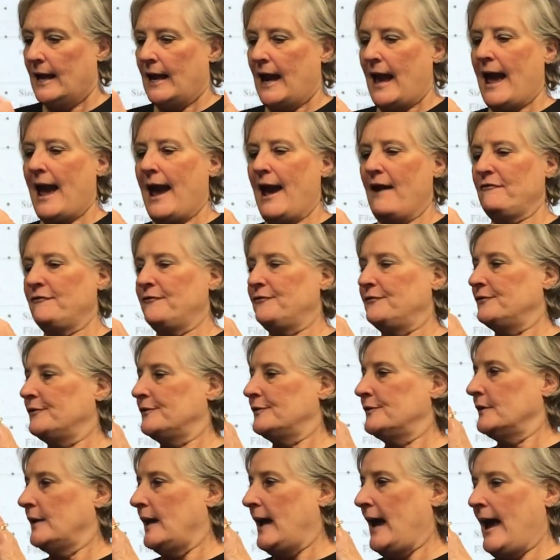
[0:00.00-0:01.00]
Half,
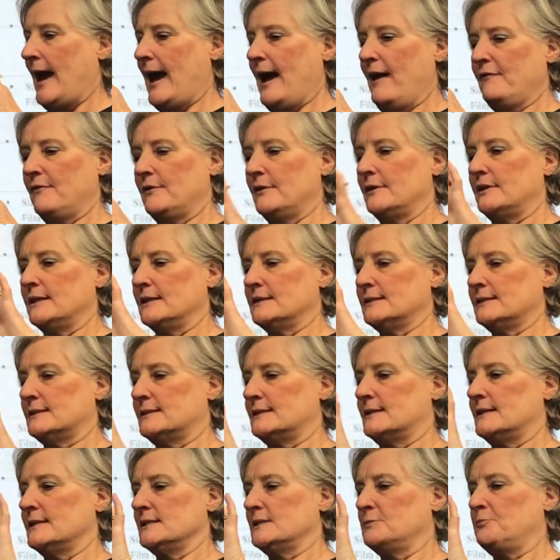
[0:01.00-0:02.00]

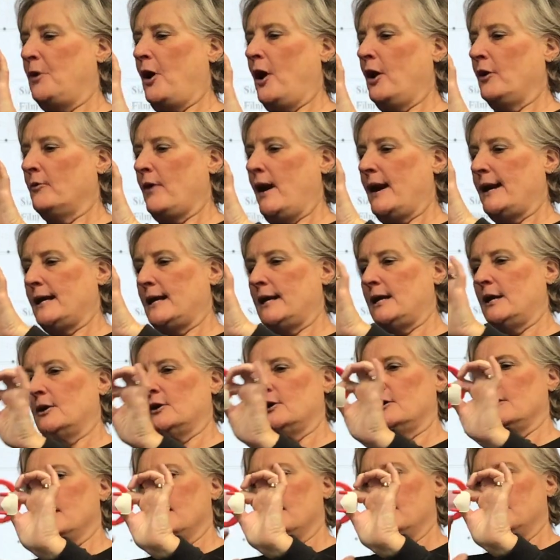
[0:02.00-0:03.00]
this bar right
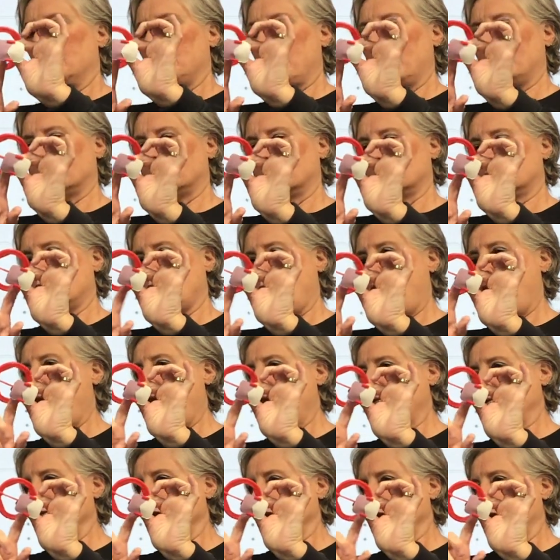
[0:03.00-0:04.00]
here makes it so
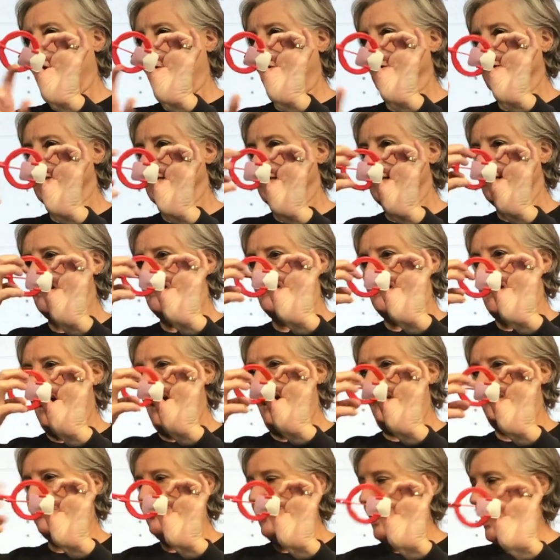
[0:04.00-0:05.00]
half the lower teeth and
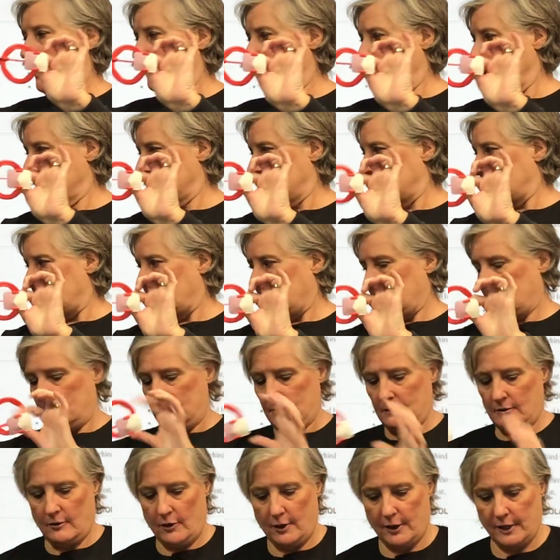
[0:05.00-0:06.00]
half the upper teeth
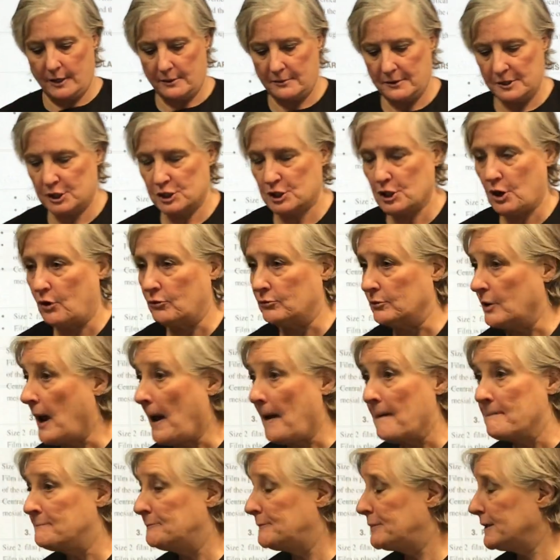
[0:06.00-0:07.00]
are gonna be shown,
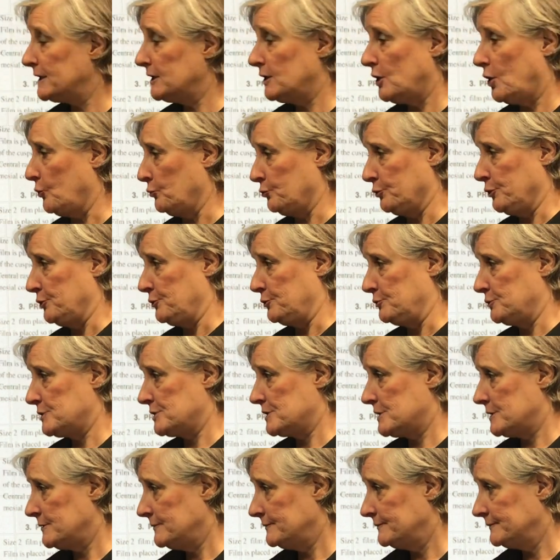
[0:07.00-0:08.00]
but no
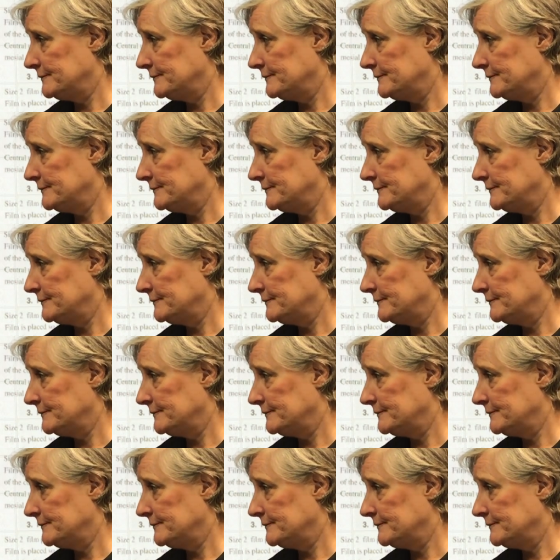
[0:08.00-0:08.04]
roots,